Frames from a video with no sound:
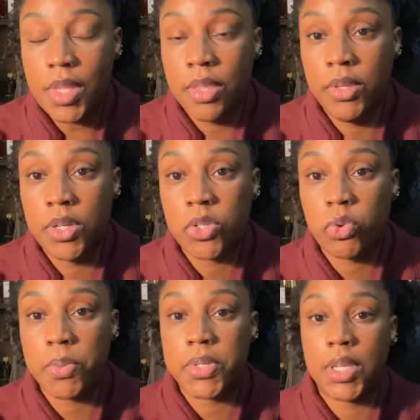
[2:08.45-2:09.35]
The
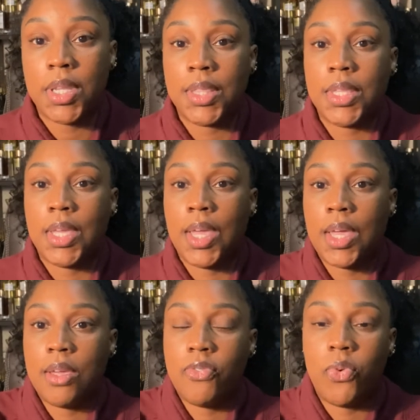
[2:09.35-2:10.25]
description that they
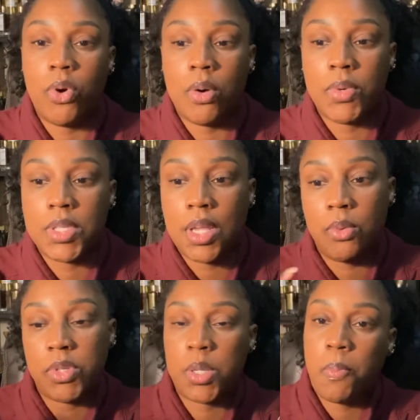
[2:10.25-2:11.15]
gave for it was that it
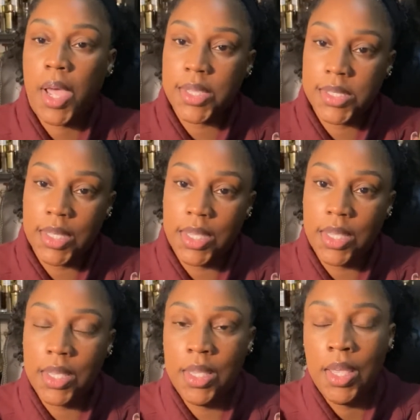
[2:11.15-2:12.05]
was
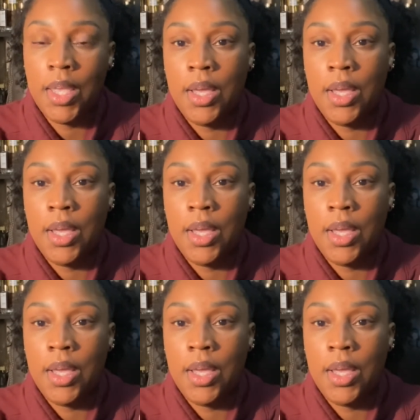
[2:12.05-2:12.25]
spicy.